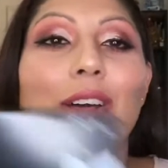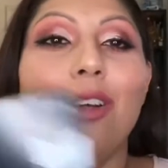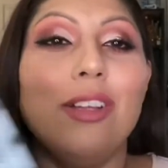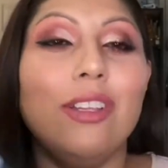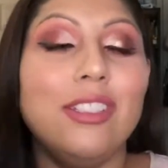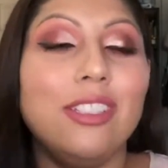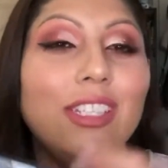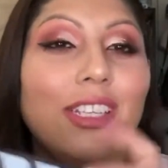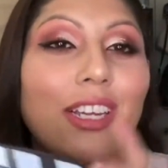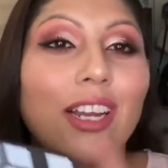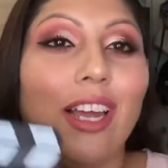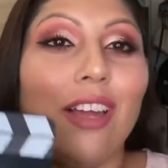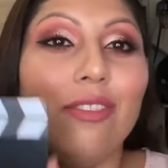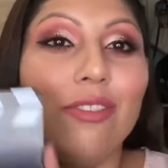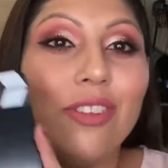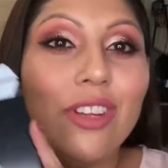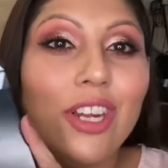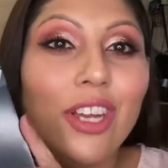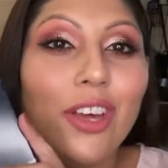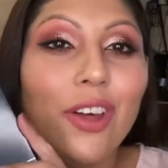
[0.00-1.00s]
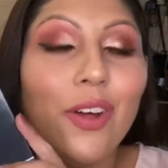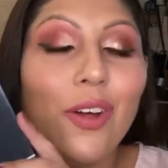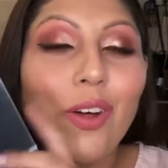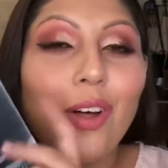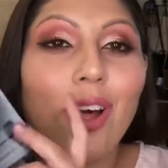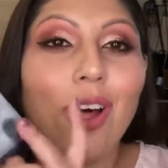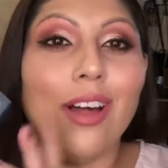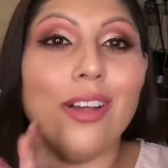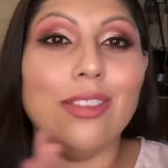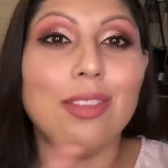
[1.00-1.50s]
did a video
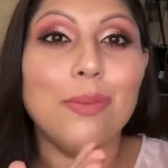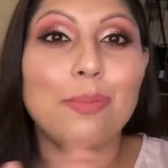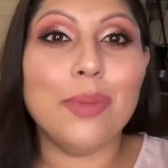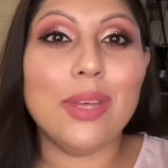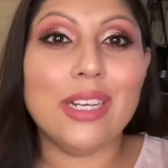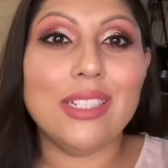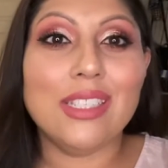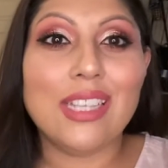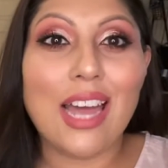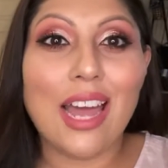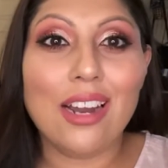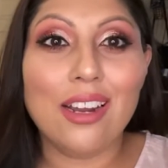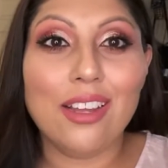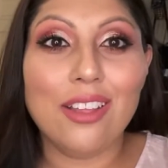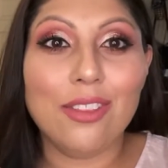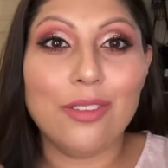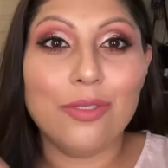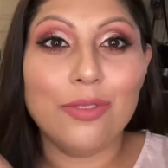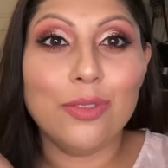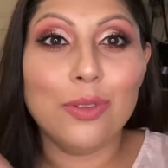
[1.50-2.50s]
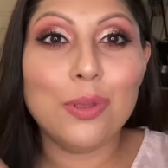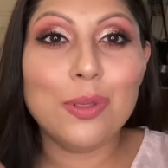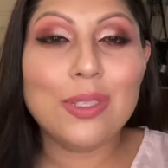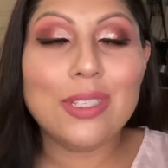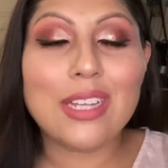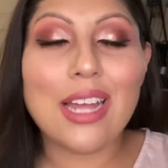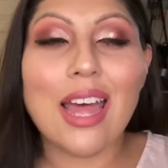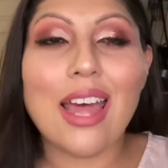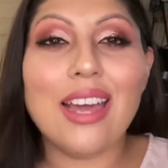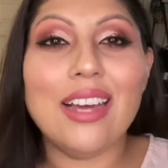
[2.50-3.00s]
on the Big Daddy, the full
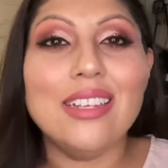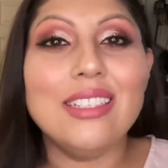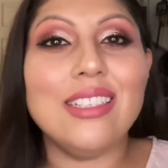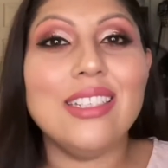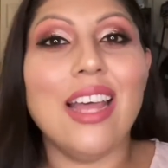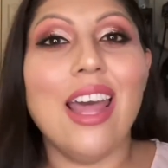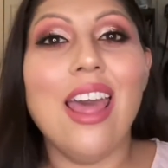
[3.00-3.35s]
size,